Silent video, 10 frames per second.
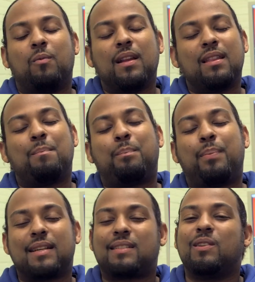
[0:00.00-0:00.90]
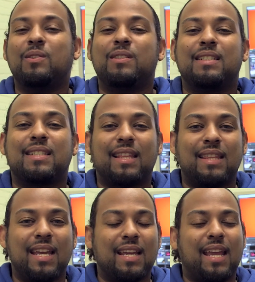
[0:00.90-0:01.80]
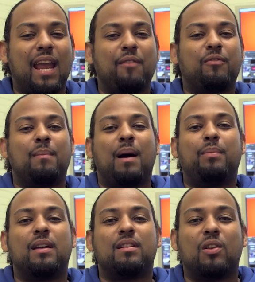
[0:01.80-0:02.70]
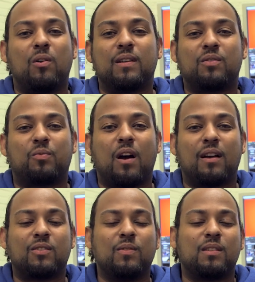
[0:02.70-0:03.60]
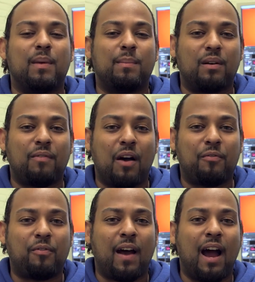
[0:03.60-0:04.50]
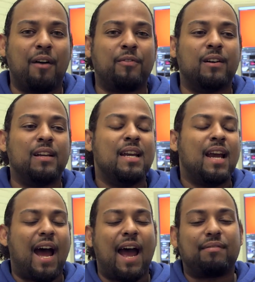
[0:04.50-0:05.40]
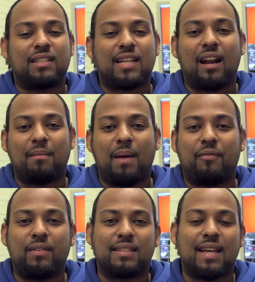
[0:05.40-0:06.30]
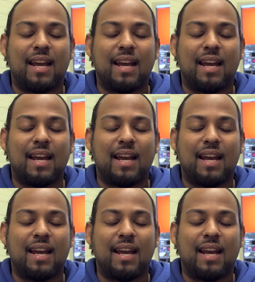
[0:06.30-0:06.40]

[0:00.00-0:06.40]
One of the best solutions, I think, came from my brother Lawrence Ross, who's a member of Alpha Phi Alpha. I had to shout him out for this